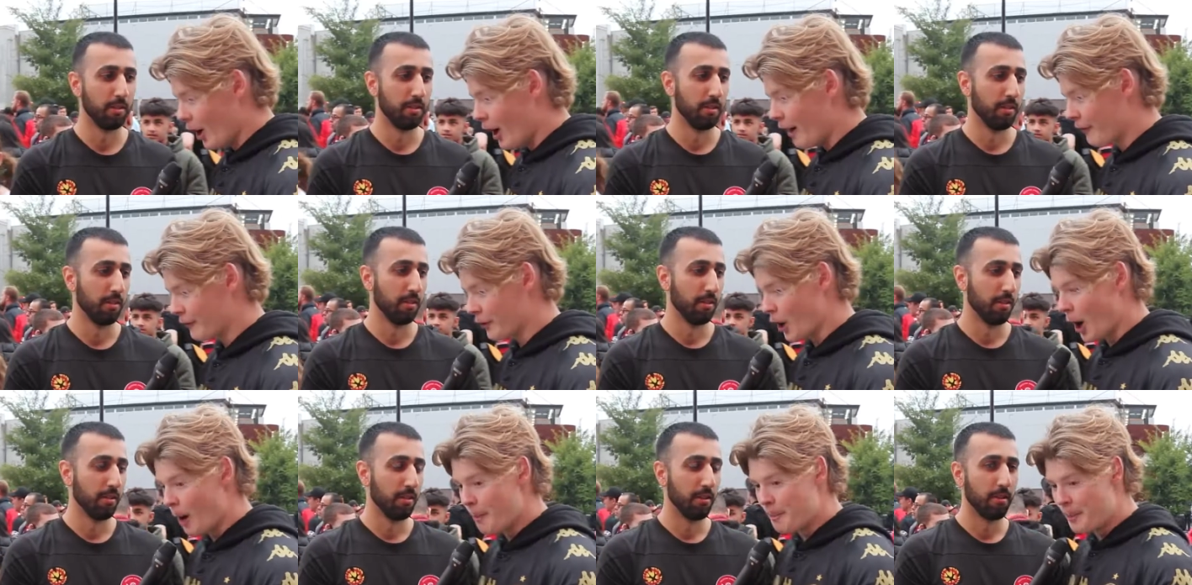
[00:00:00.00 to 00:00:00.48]

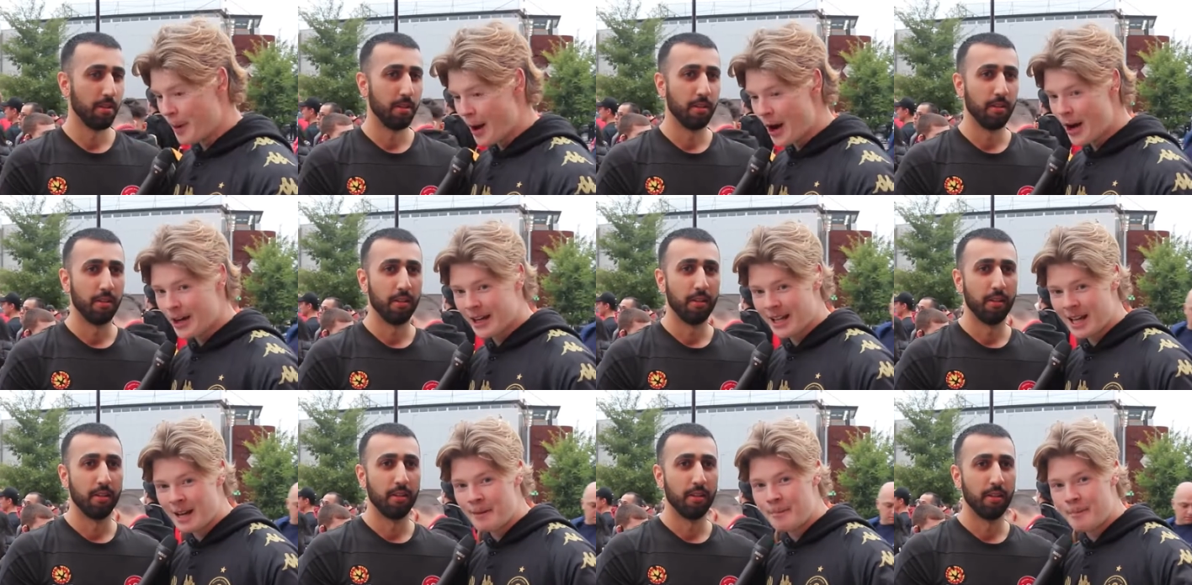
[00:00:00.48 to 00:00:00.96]
Speaker 1: I've got
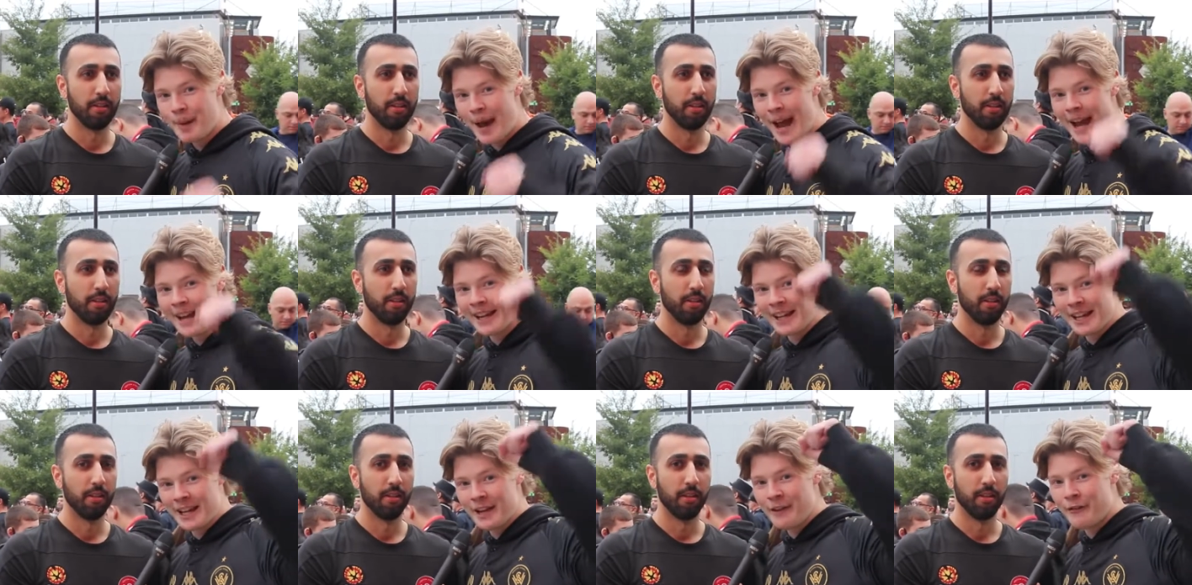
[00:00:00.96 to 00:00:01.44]
Bernie
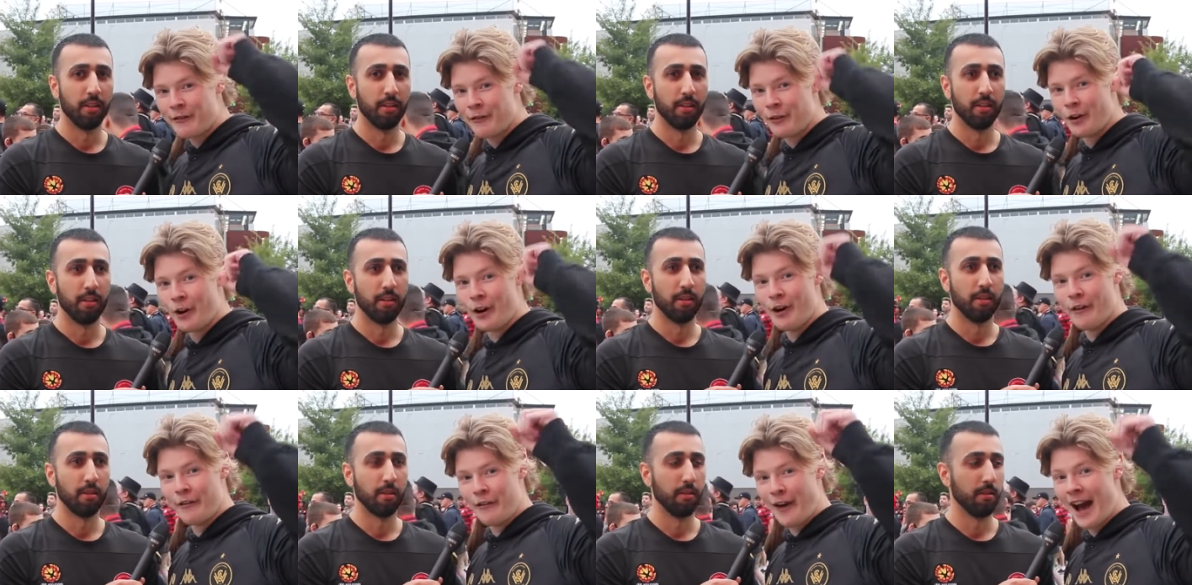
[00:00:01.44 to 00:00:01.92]
Ibini
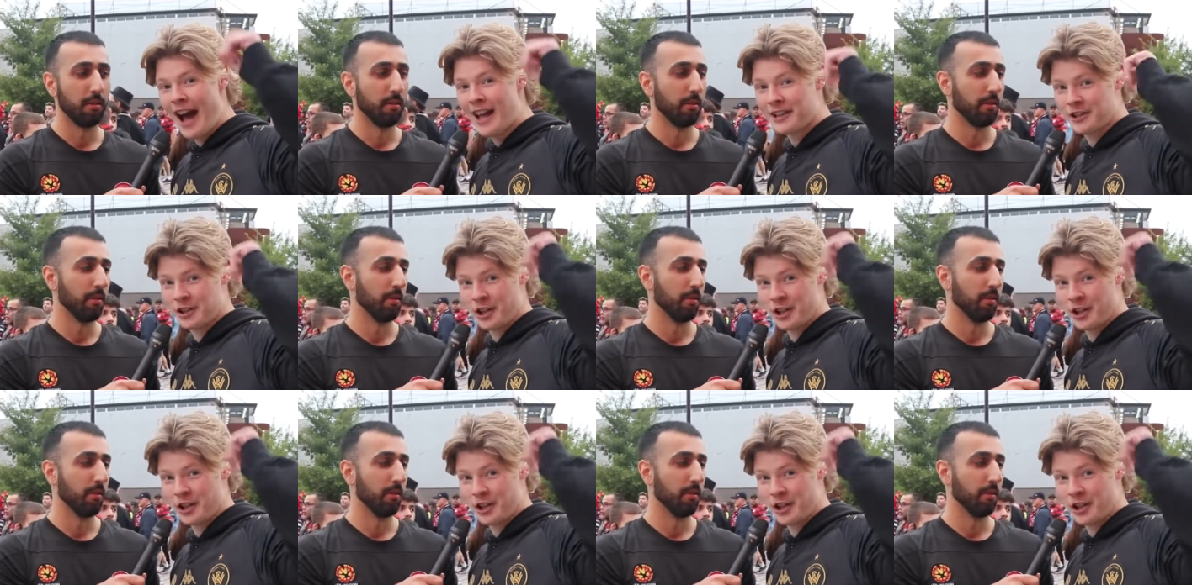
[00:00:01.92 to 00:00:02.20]
for a hat